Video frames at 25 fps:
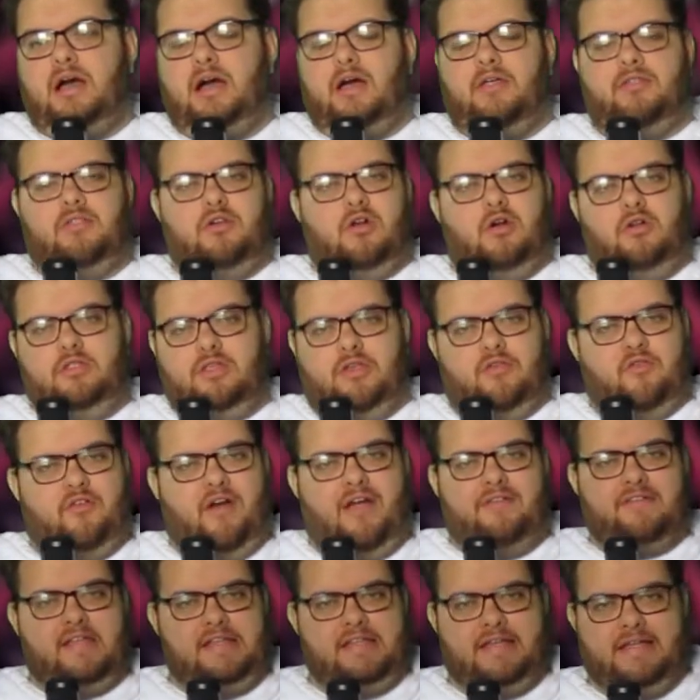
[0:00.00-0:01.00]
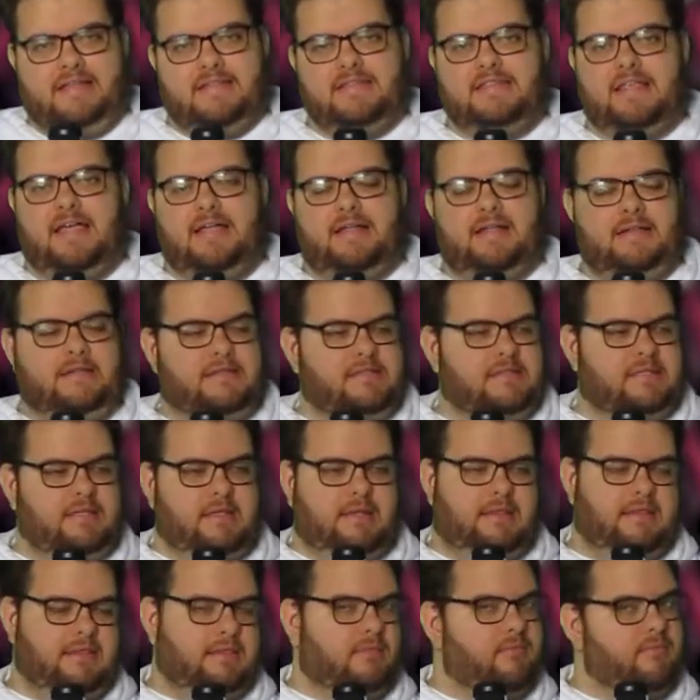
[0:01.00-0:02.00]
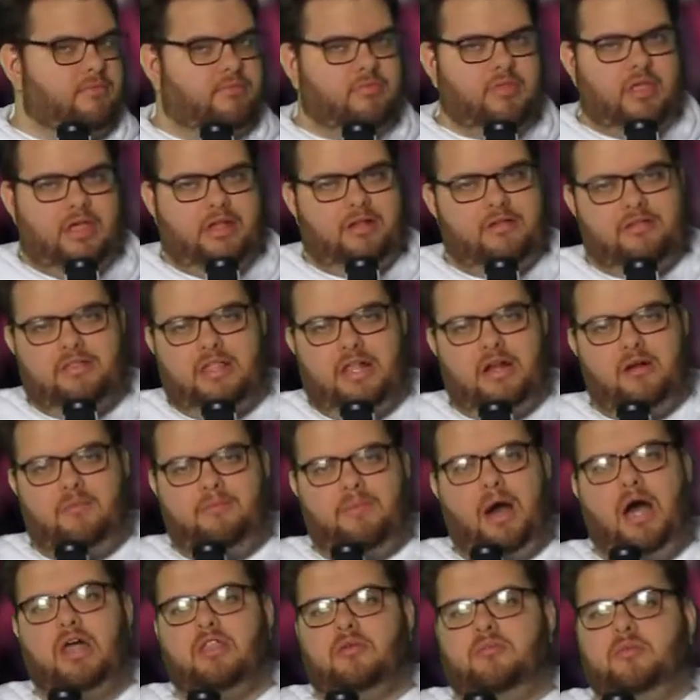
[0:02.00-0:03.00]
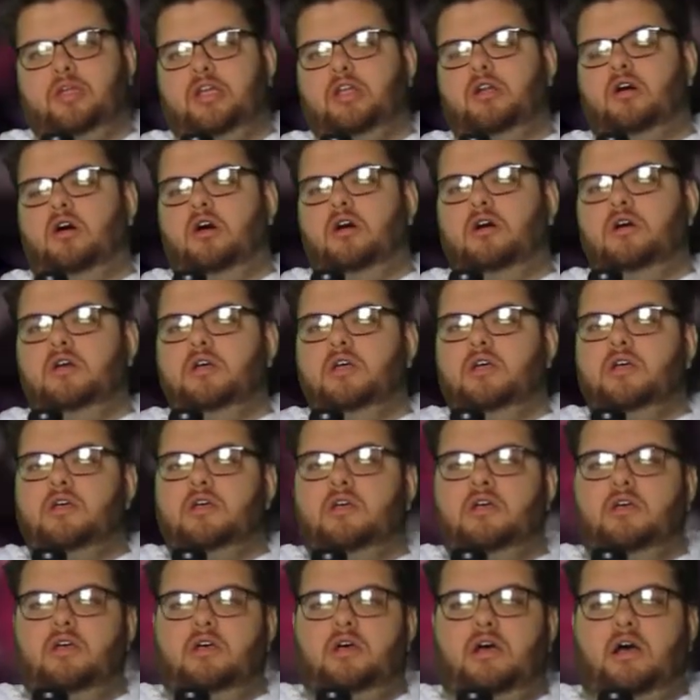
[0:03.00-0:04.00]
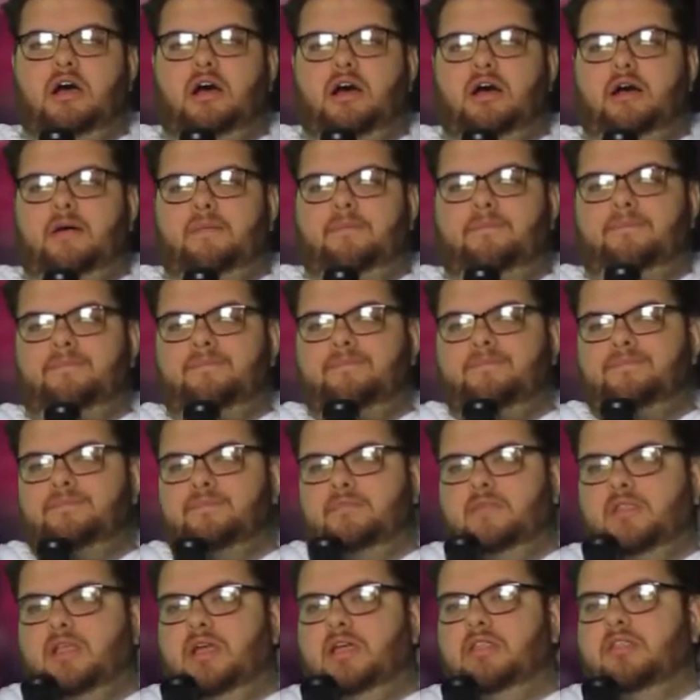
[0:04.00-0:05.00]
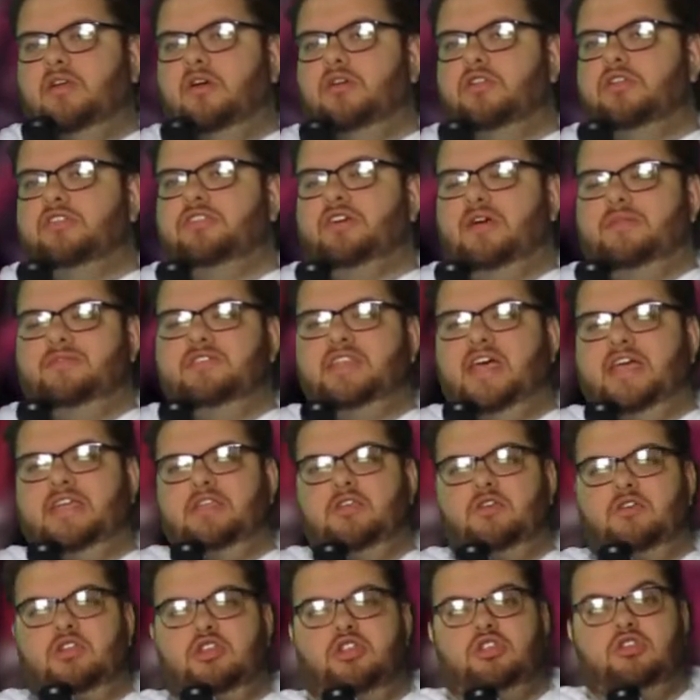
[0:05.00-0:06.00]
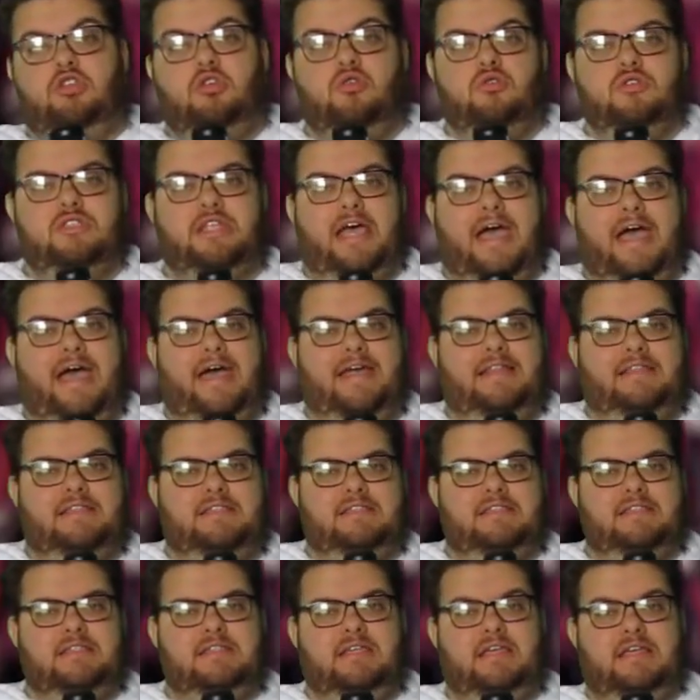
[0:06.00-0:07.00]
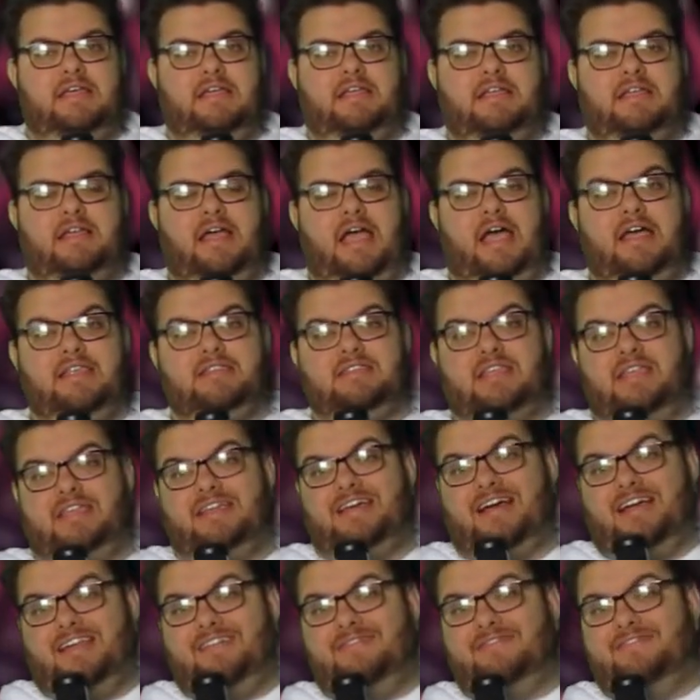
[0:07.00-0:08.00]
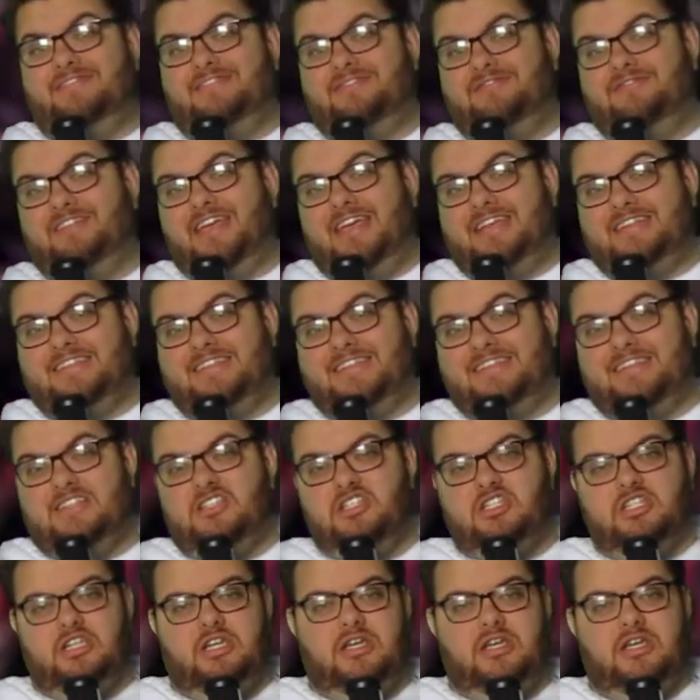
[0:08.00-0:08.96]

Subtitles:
They're only 5 to 10 seconds, and they don't bother me at all. And the only times that you can use ads as like kind of an advantage